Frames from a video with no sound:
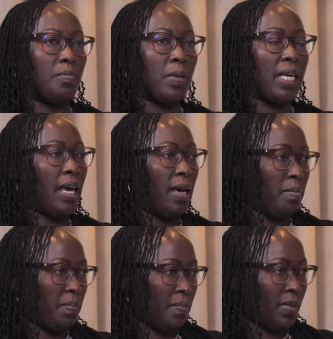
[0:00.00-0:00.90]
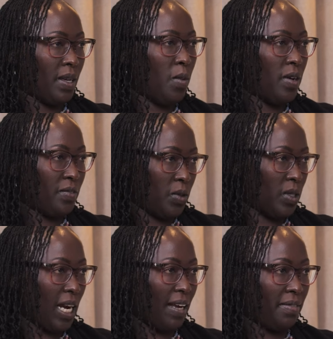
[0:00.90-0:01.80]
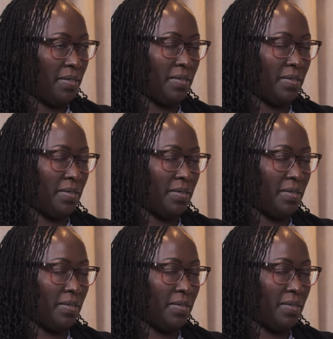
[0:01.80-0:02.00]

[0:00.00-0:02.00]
became one of those life